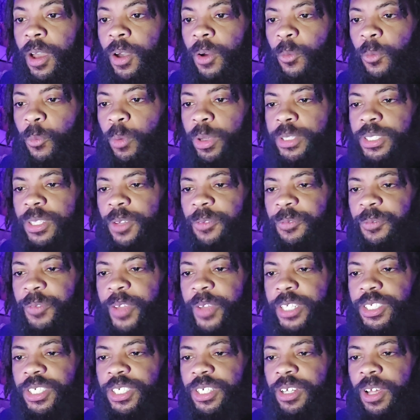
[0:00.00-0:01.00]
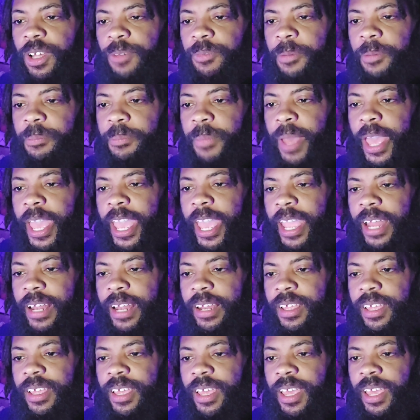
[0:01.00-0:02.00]
was a vision of a
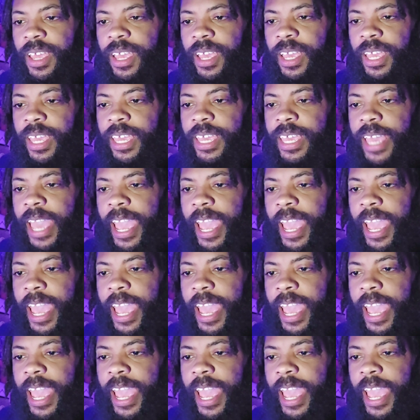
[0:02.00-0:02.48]
man he